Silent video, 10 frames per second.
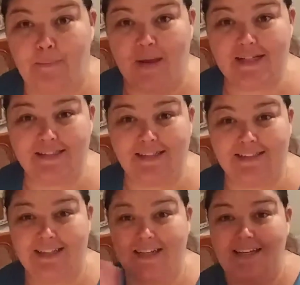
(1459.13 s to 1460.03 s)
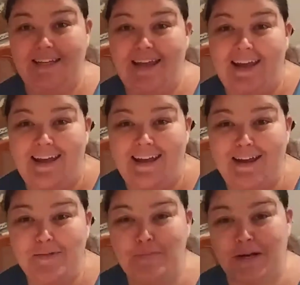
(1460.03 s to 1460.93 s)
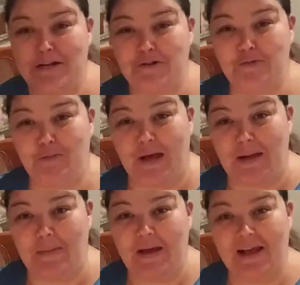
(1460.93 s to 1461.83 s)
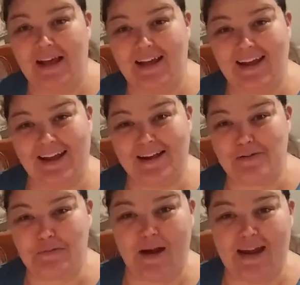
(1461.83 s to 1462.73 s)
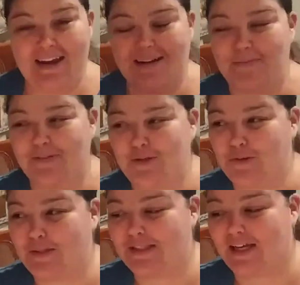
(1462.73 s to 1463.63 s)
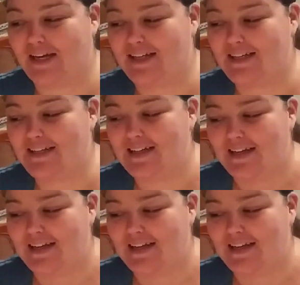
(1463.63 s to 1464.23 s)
basically, yay, my new baby. I can't wait. I'm so excited.